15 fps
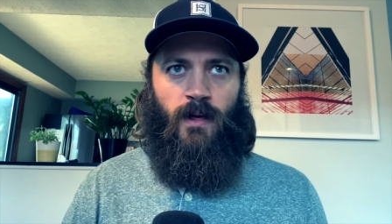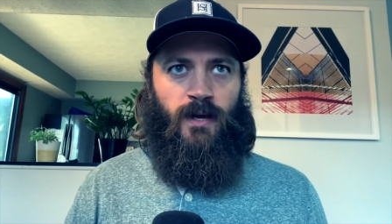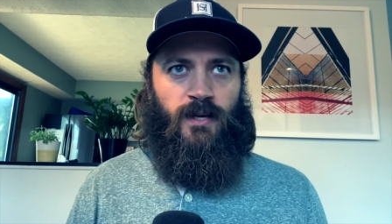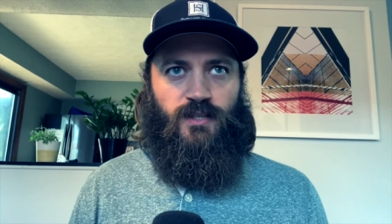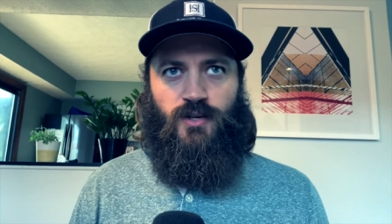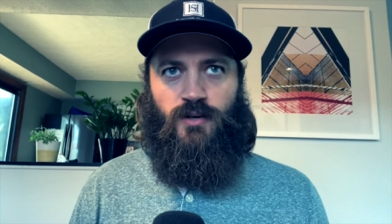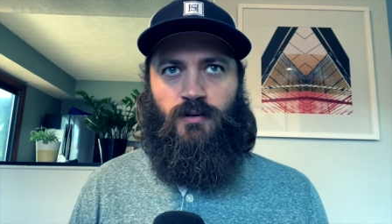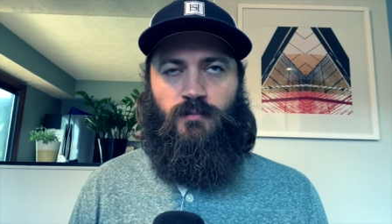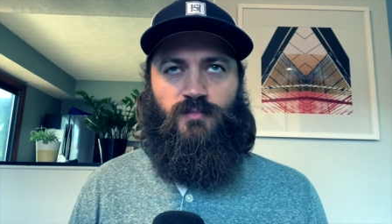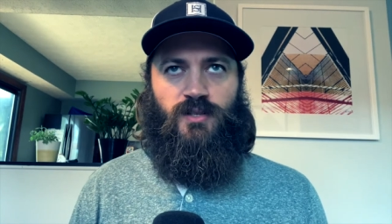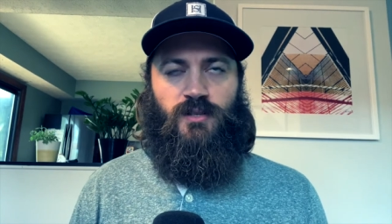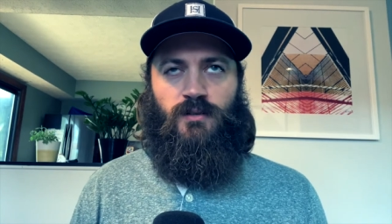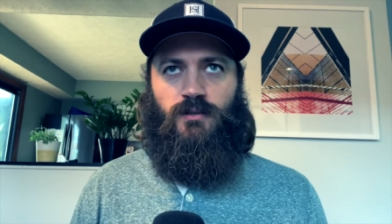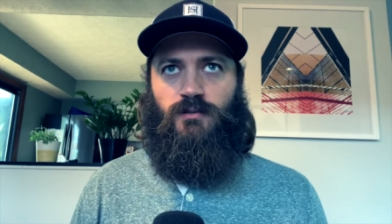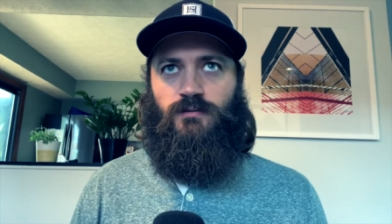in
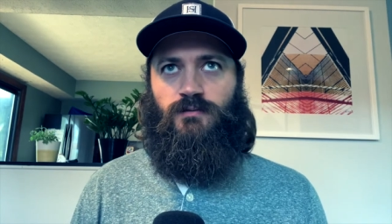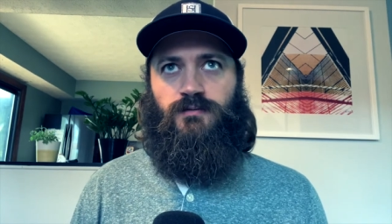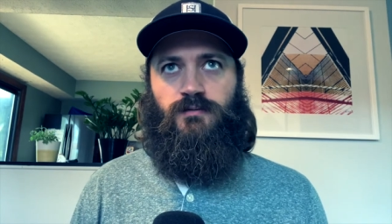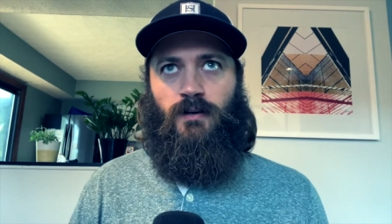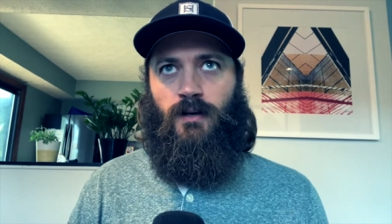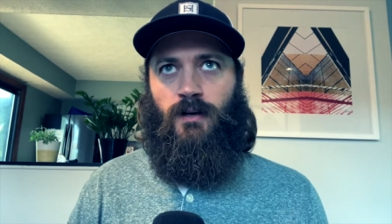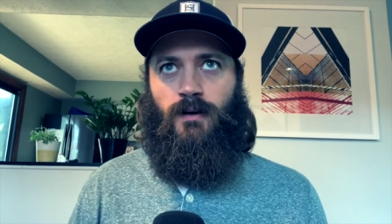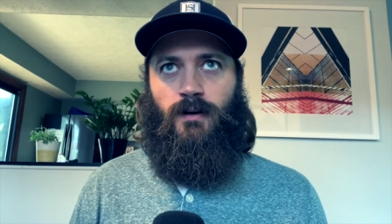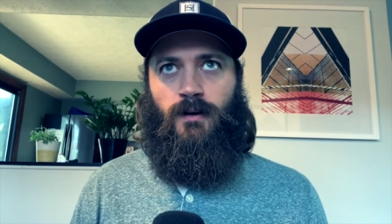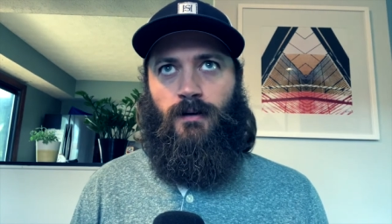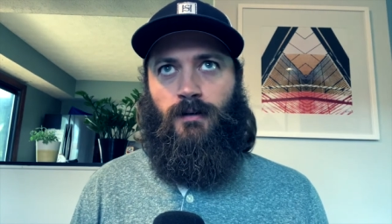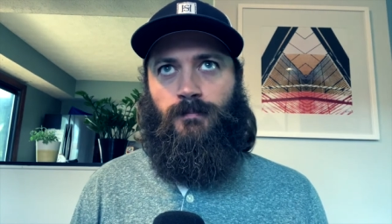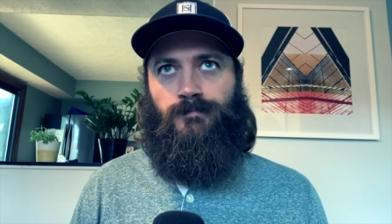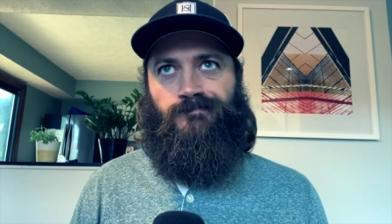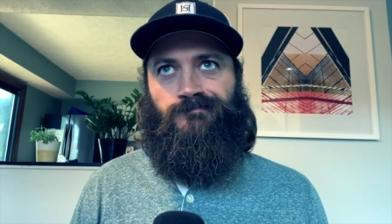terms of
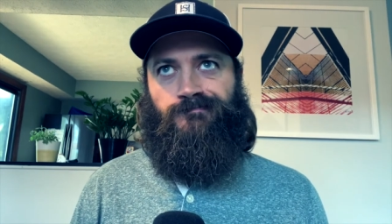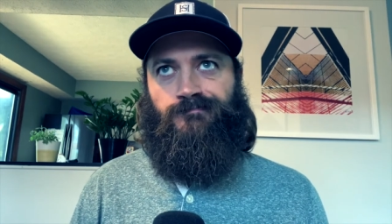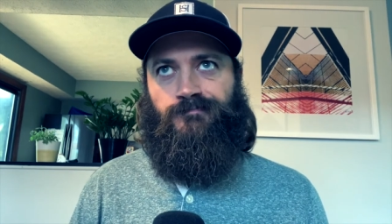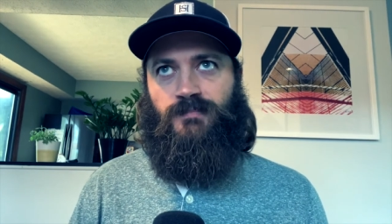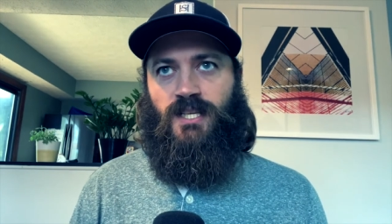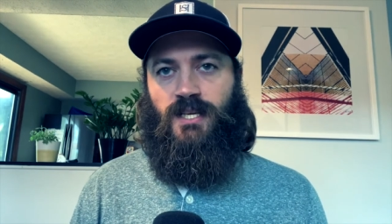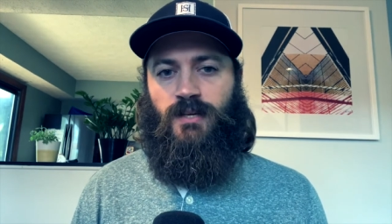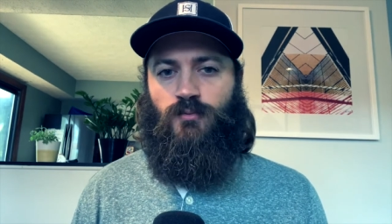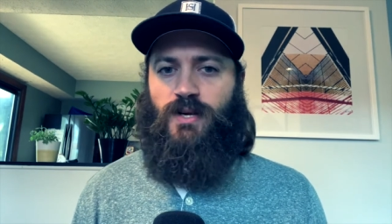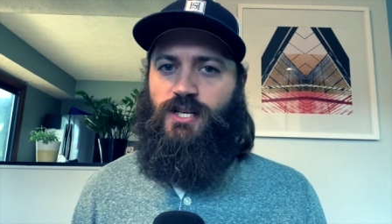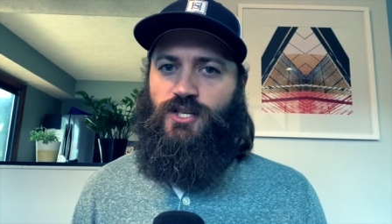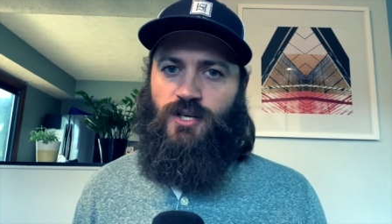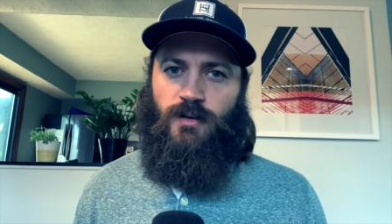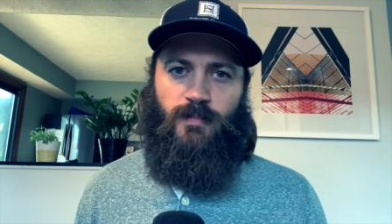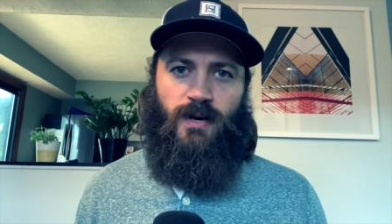um,
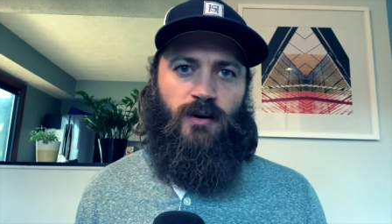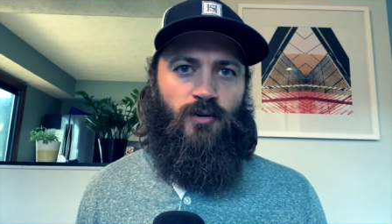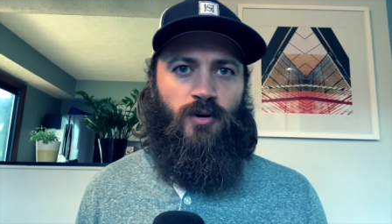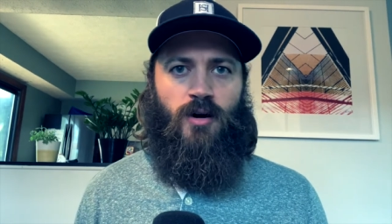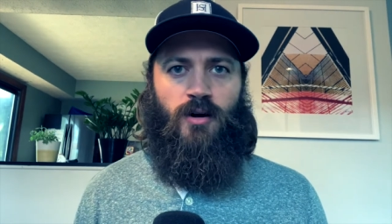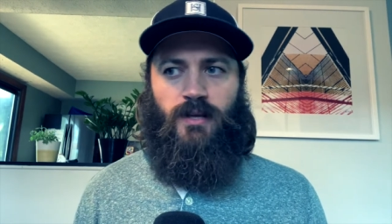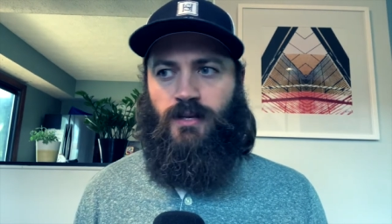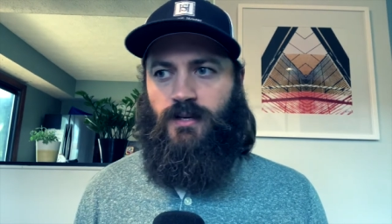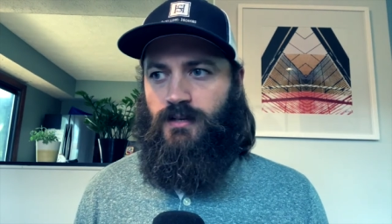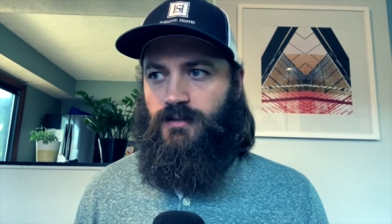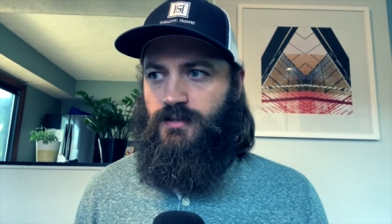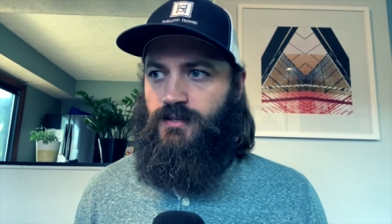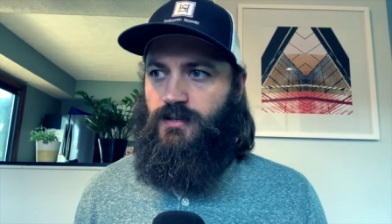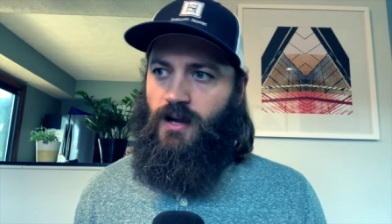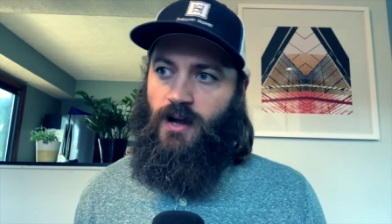reaching a better audience, a